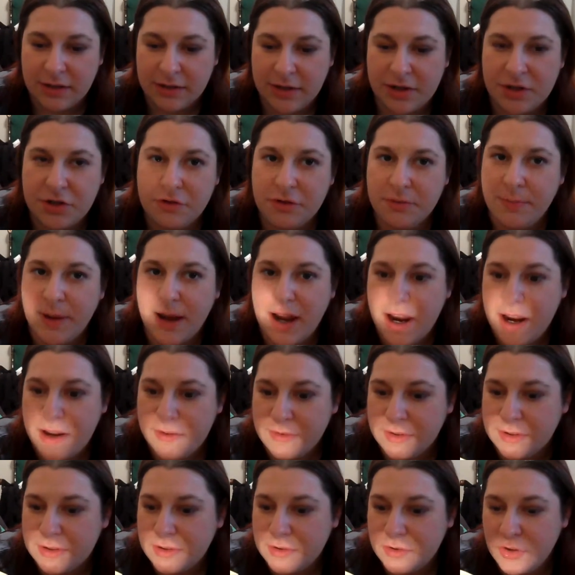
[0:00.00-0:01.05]
that you would buy in
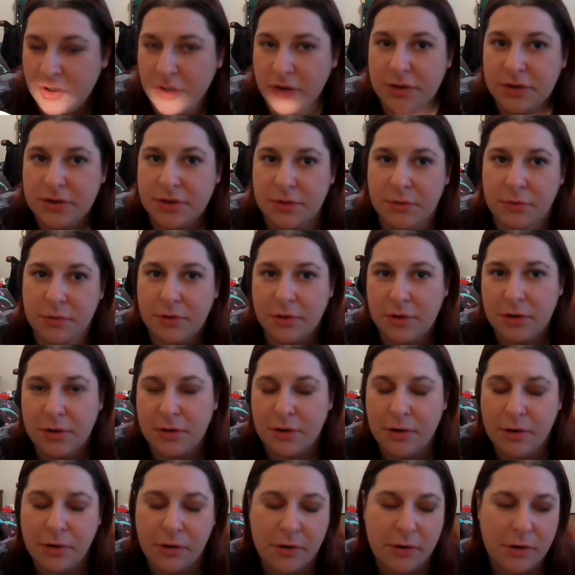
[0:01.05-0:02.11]
this
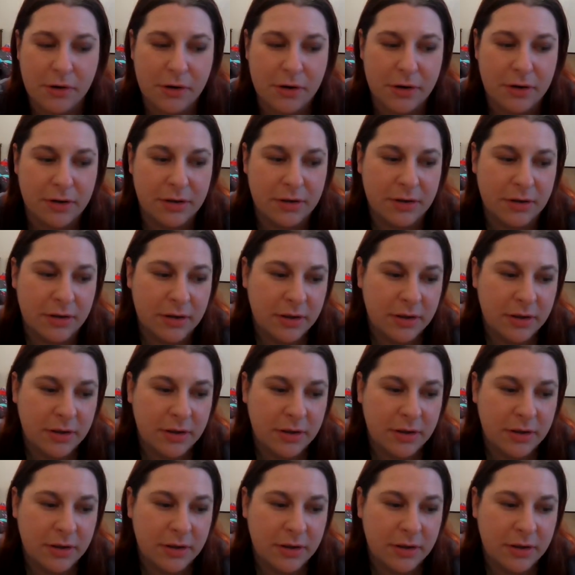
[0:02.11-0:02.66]
drugstore, or